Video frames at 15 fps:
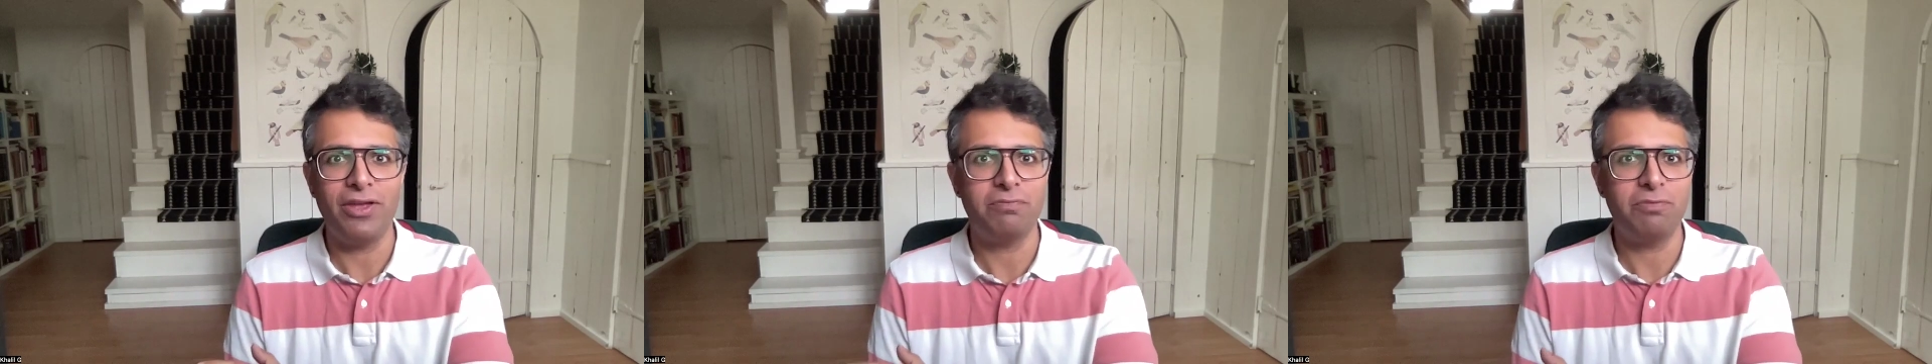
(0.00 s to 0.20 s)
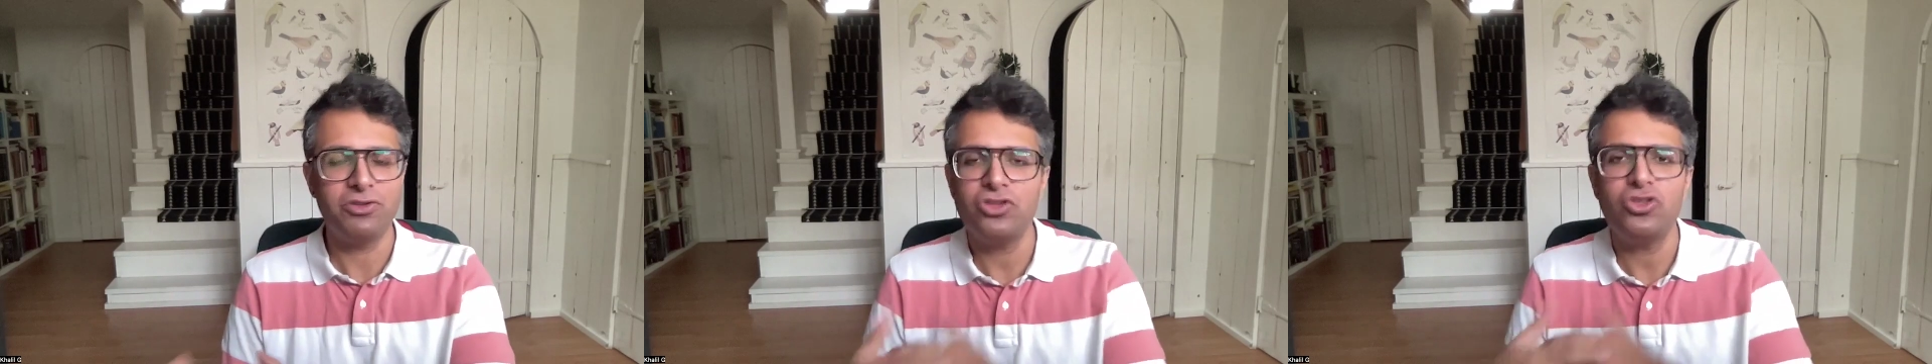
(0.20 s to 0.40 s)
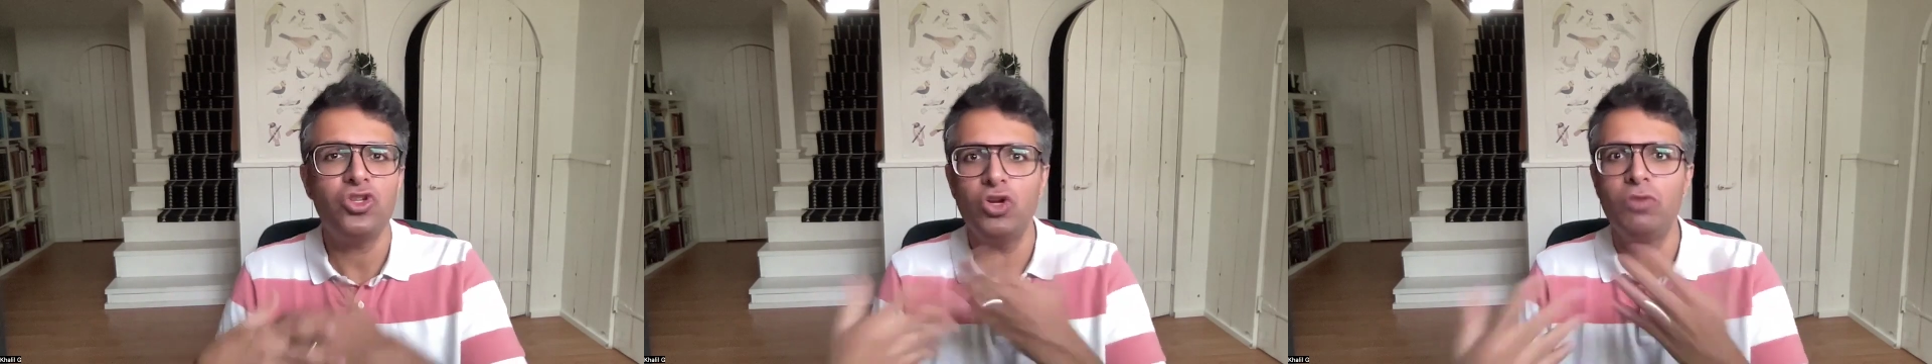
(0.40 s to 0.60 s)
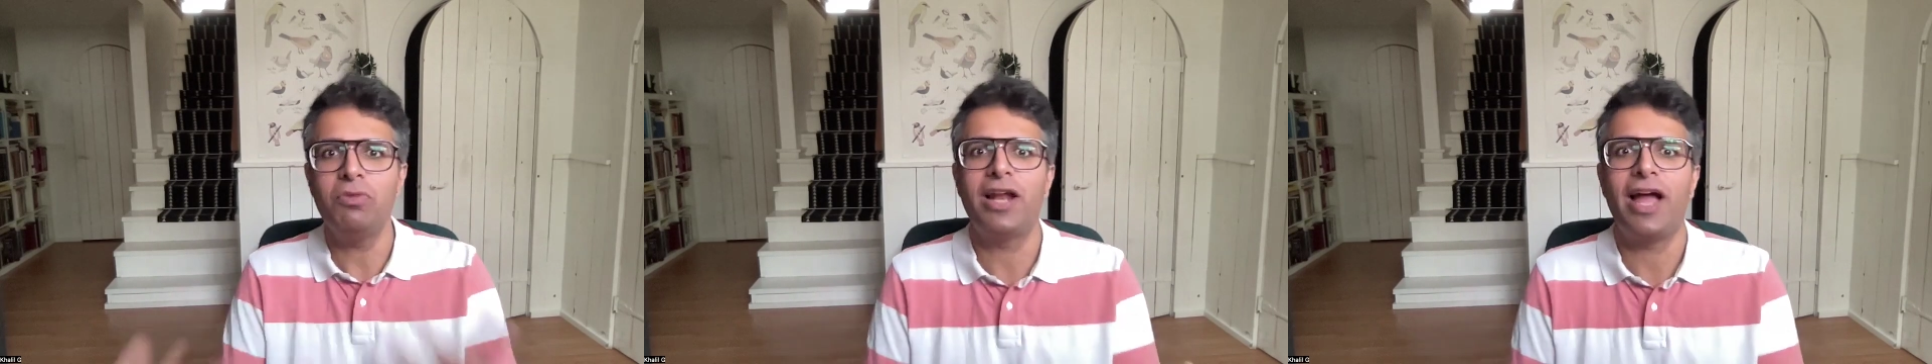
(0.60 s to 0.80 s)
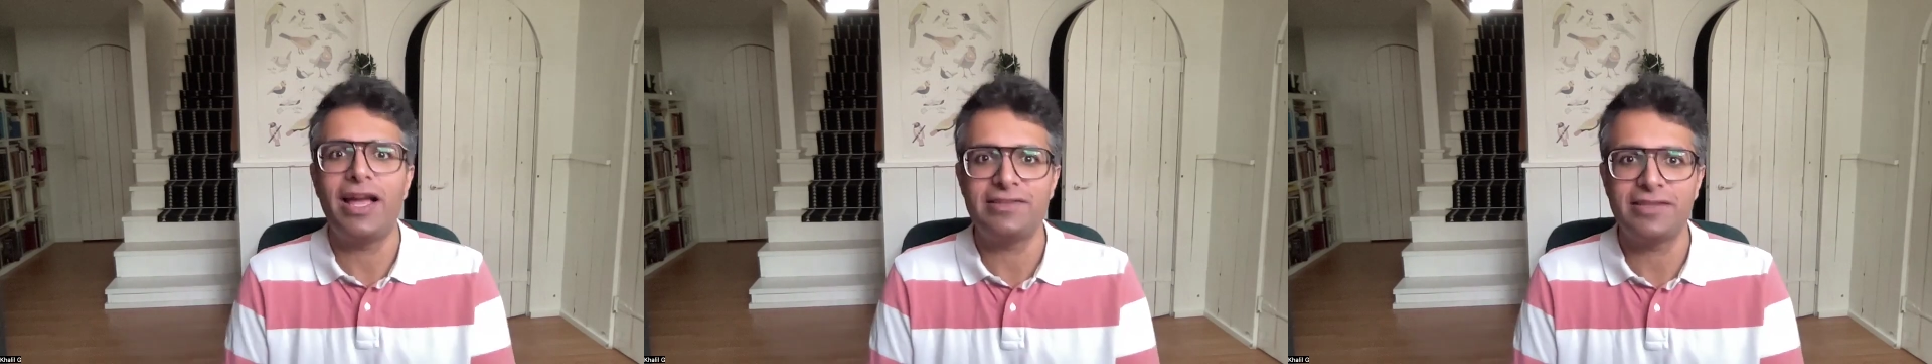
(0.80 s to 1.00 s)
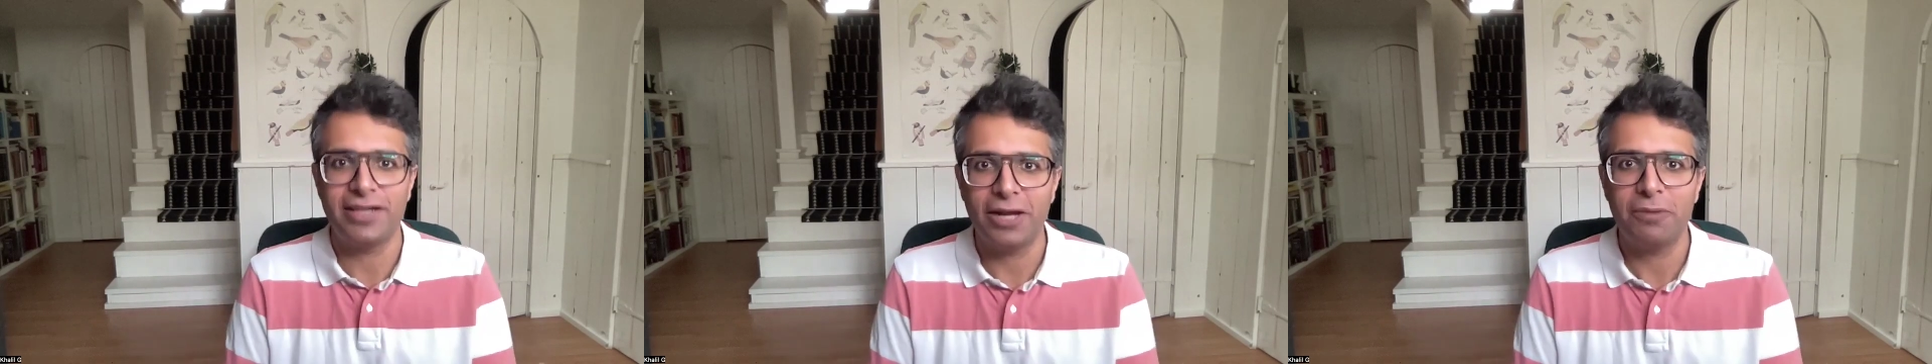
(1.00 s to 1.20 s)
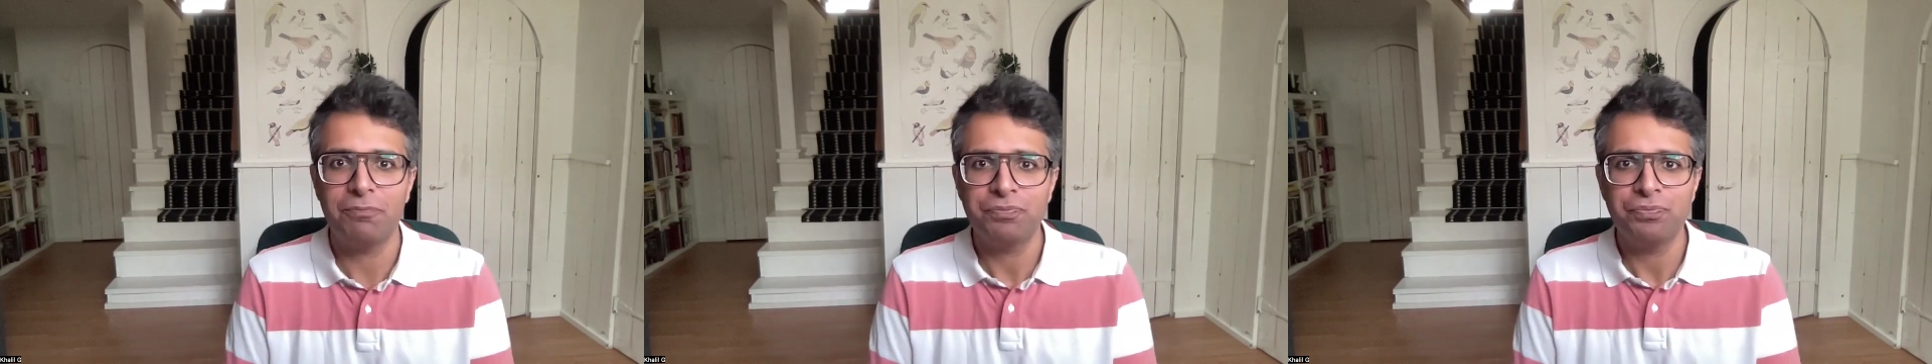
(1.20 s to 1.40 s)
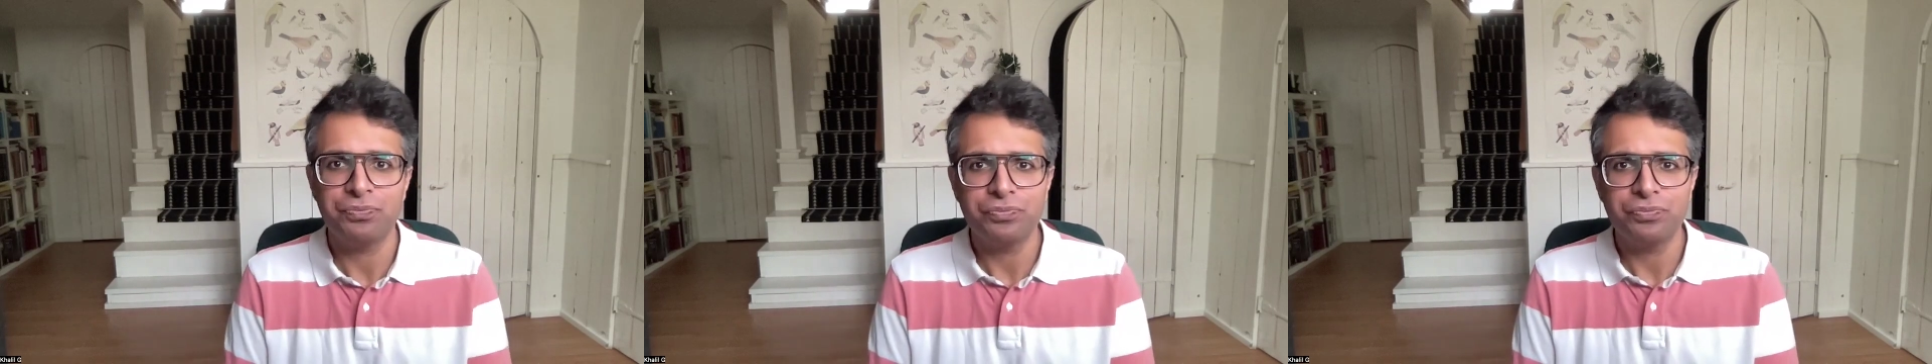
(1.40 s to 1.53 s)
this, but it's just humanizing it.